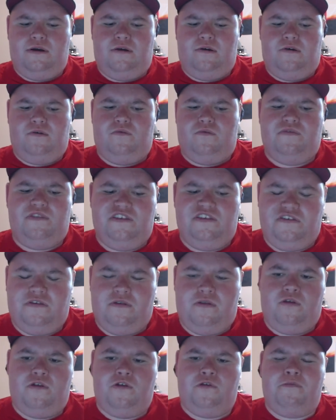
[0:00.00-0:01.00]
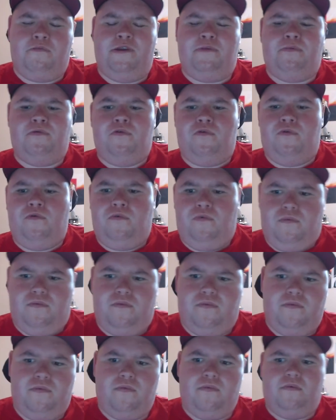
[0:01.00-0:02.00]
There's a lot of people
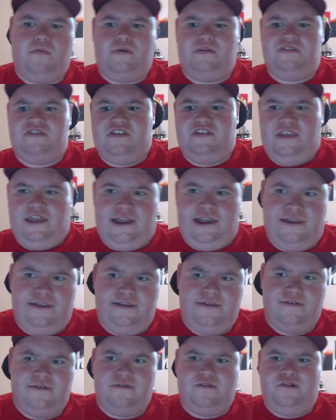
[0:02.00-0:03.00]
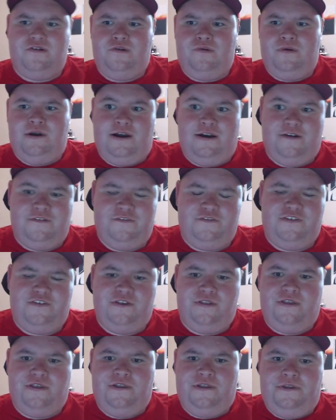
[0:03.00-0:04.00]
today who are
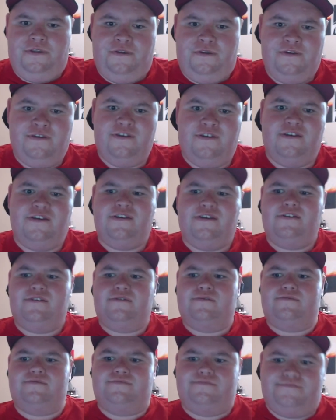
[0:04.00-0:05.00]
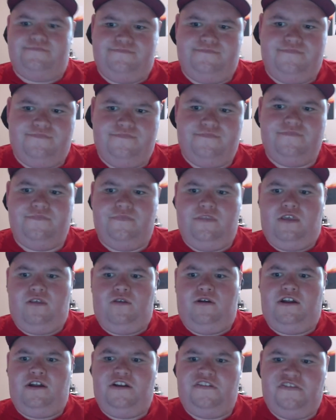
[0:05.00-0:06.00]
feeling,
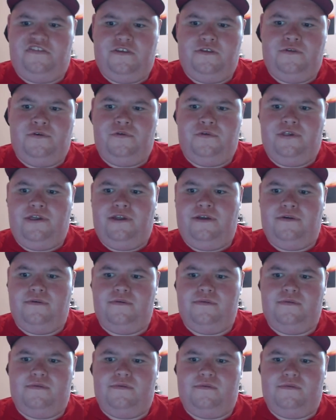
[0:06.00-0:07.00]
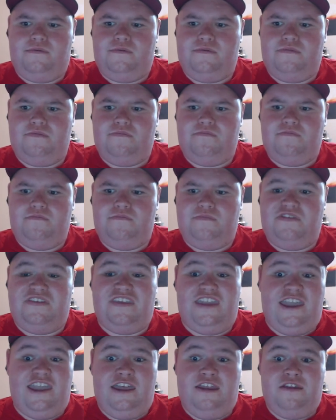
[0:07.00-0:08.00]
like I said earlier,
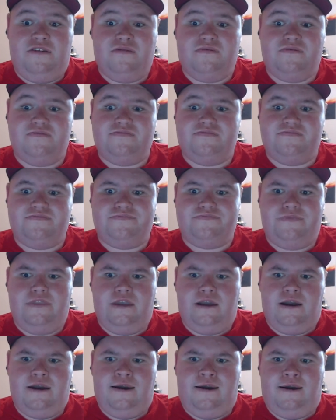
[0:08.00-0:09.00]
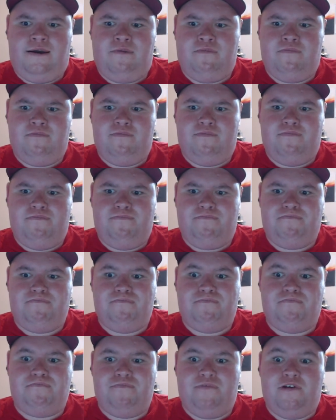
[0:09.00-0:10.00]
sad, a
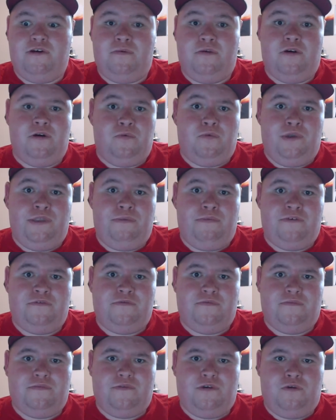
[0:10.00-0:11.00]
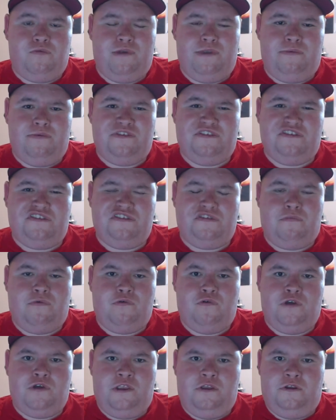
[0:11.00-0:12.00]
wee bit
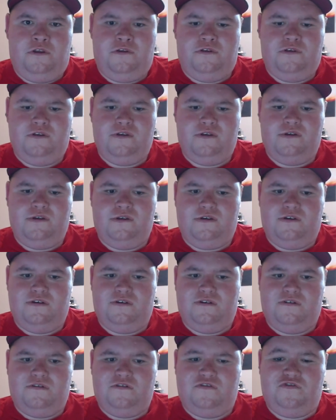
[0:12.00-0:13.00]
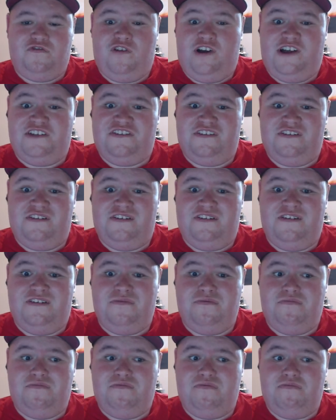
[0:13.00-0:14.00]
disappointed, frightened,
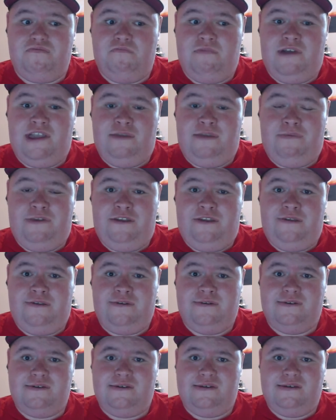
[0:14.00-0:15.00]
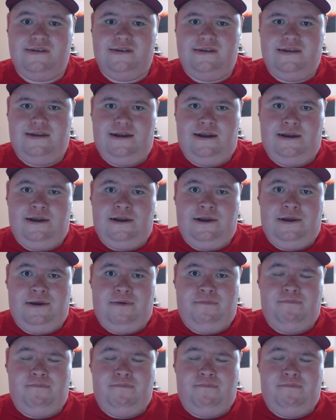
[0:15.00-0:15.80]
maybe. But